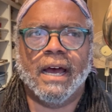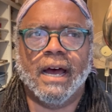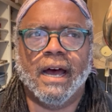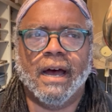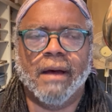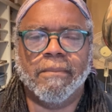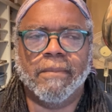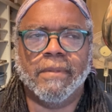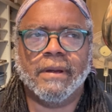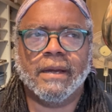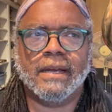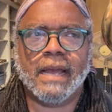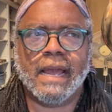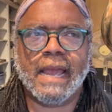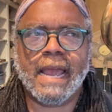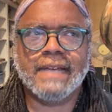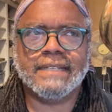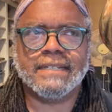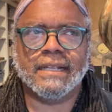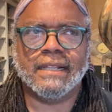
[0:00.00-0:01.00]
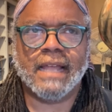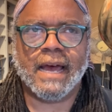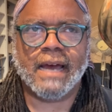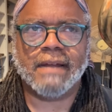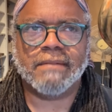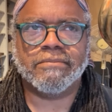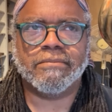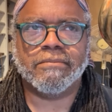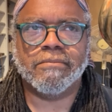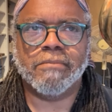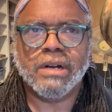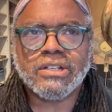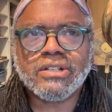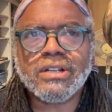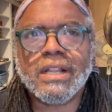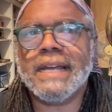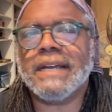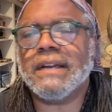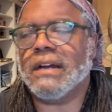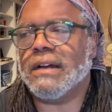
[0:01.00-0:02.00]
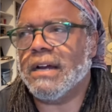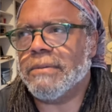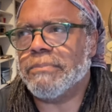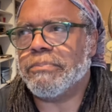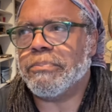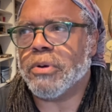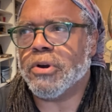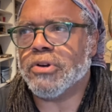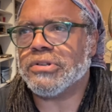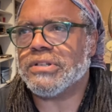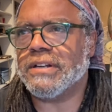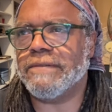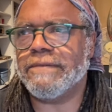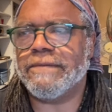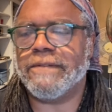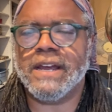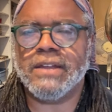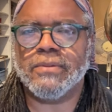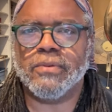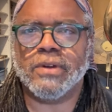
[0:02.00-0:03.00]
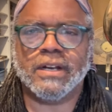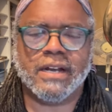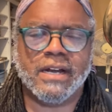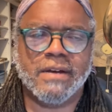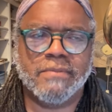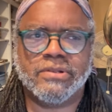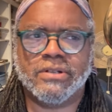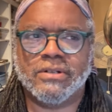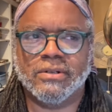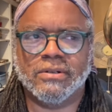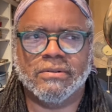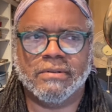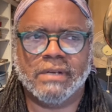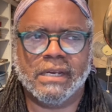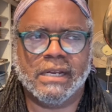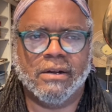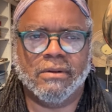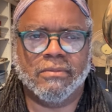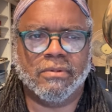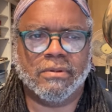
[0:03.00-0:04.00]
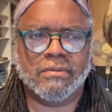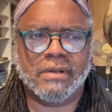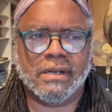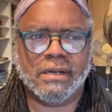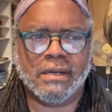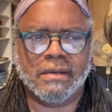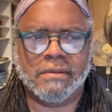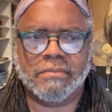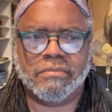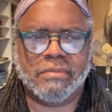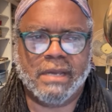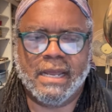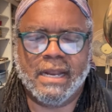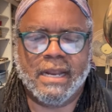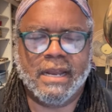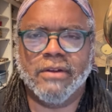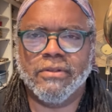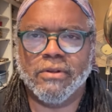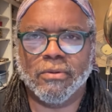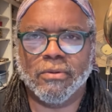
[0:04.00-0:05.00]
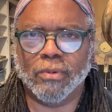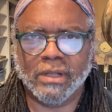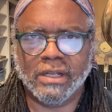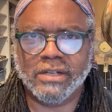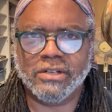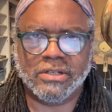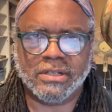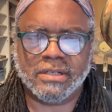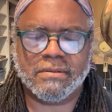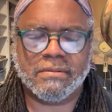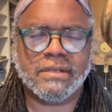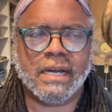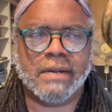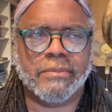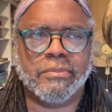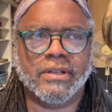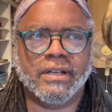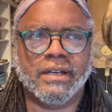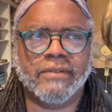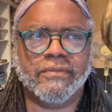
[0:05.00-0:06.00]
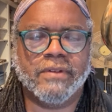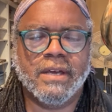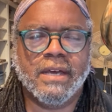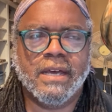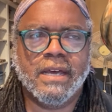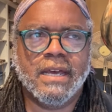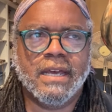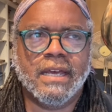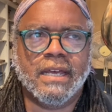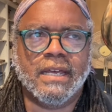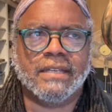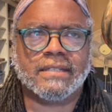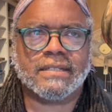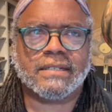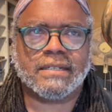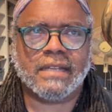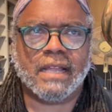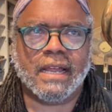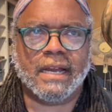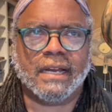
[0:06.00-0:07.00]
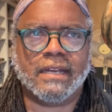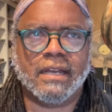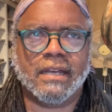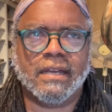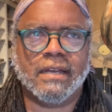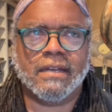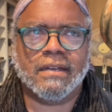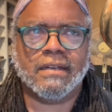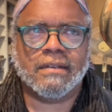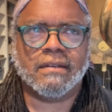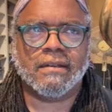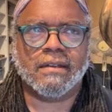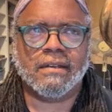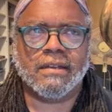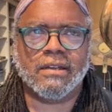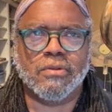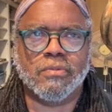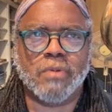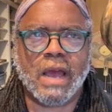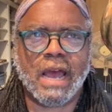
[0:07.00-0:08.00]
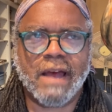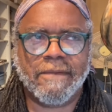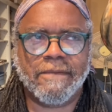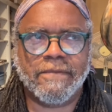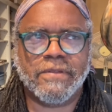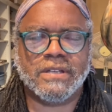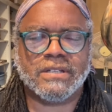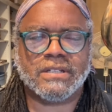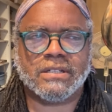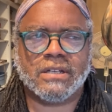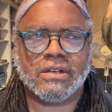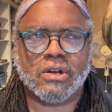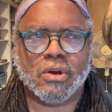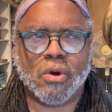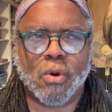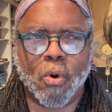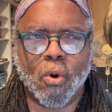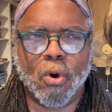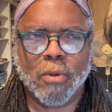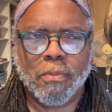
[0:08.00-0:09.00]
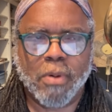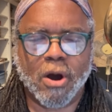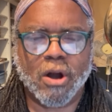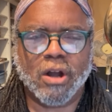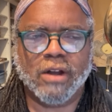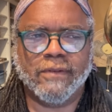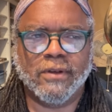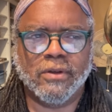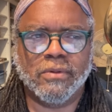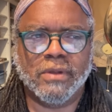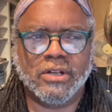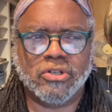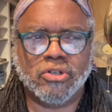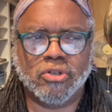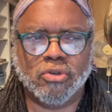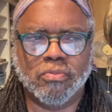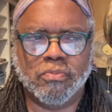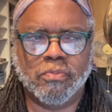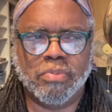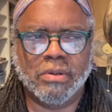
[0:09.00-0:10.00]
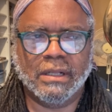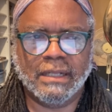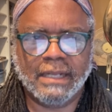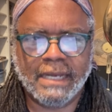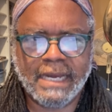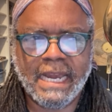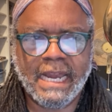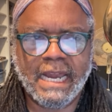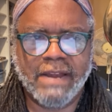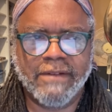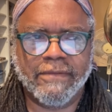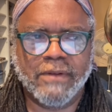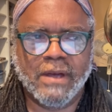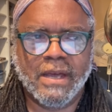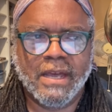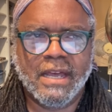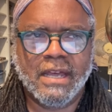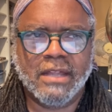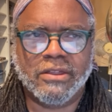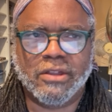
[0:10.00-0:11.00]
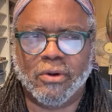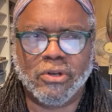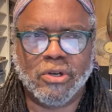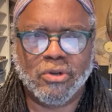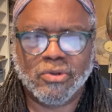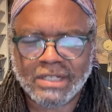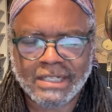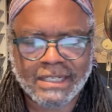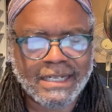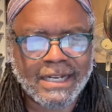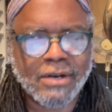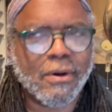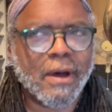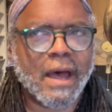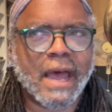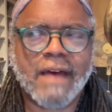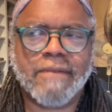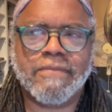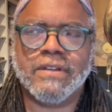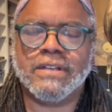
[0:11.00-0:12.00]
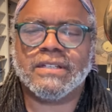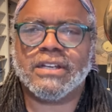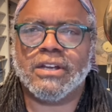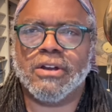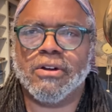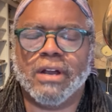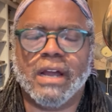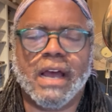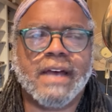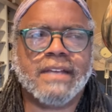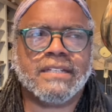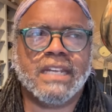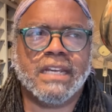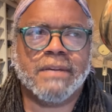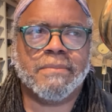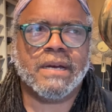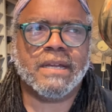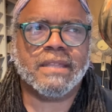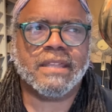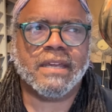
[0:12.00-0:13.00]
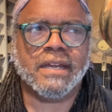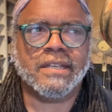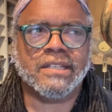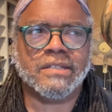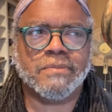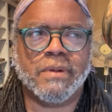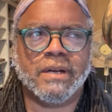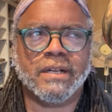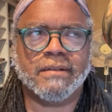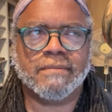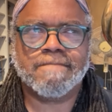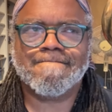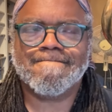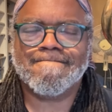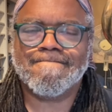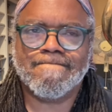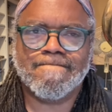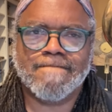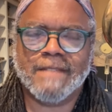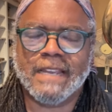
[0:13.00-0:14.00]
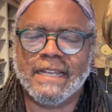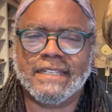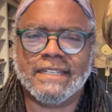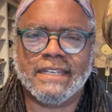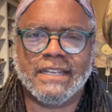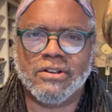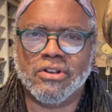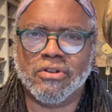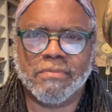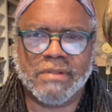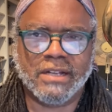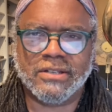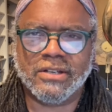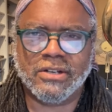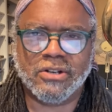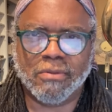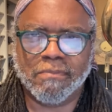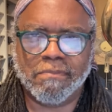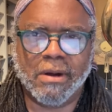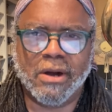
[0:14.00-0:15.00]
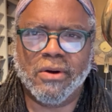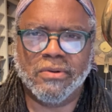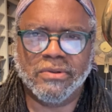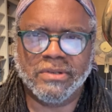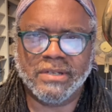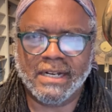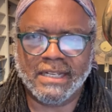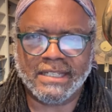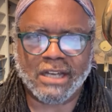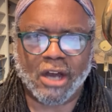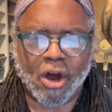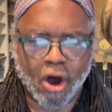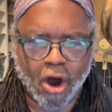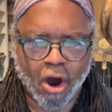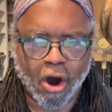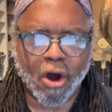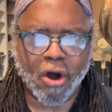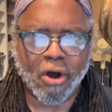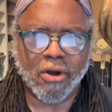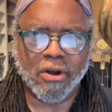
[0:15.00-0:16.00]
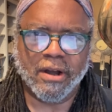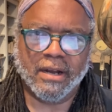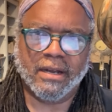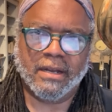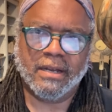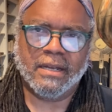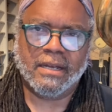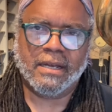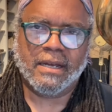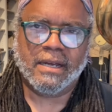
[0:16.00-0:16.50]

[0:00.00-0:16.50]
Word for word: um has a lot much like a person of faith when it comes to you know uh, any religious type belief it's like you have this core part of you that you believe, though you still have this curiosity about things, but it's in your it's in your bones and it's hard